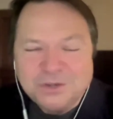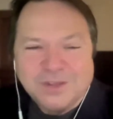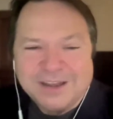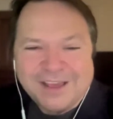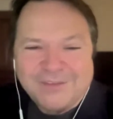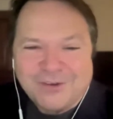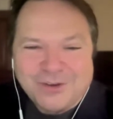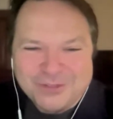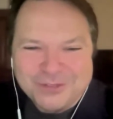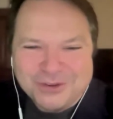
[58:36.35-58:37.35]
You can have
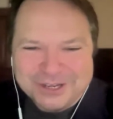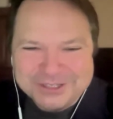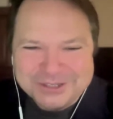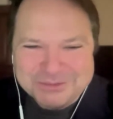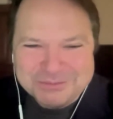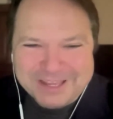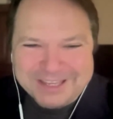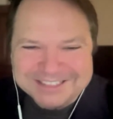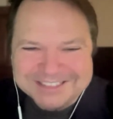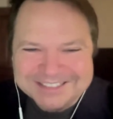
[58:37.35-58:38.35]
all 32
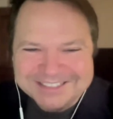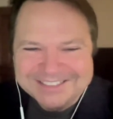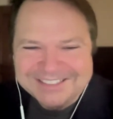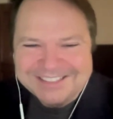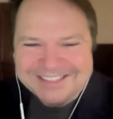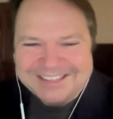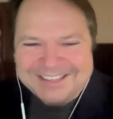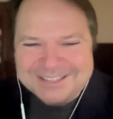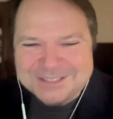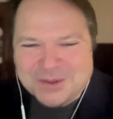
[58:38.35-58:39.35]
pages.
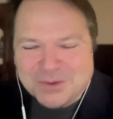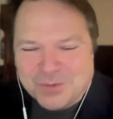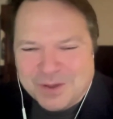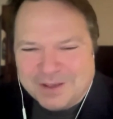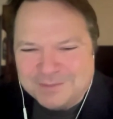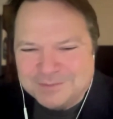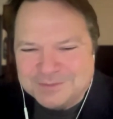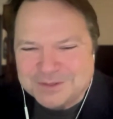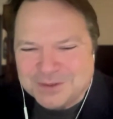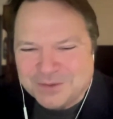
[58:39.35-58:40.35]
So
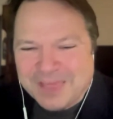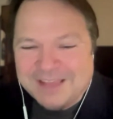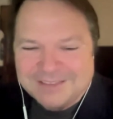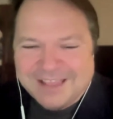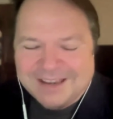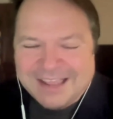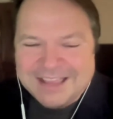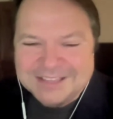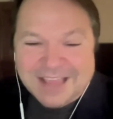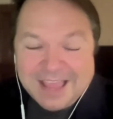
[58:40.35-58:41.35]
that
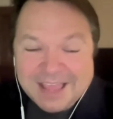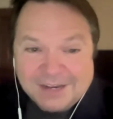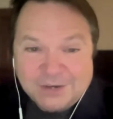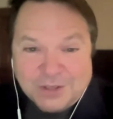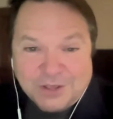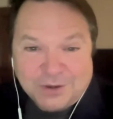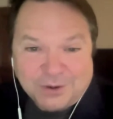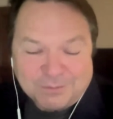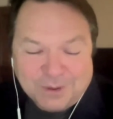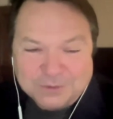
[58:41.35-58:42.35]
has, and in
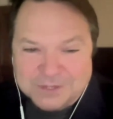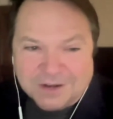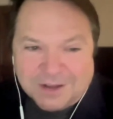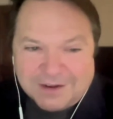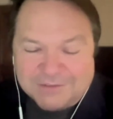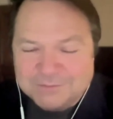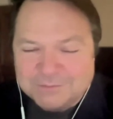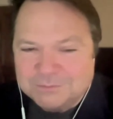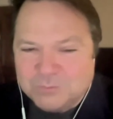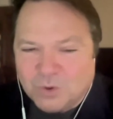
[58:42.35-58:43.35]
color, a lot of
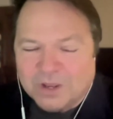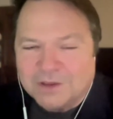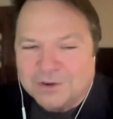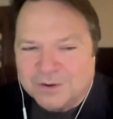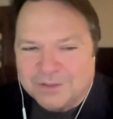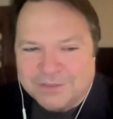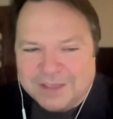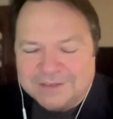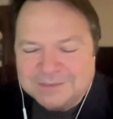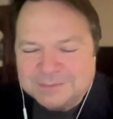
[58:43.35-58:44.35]
more color in
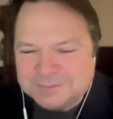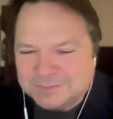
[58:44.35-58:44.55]
that.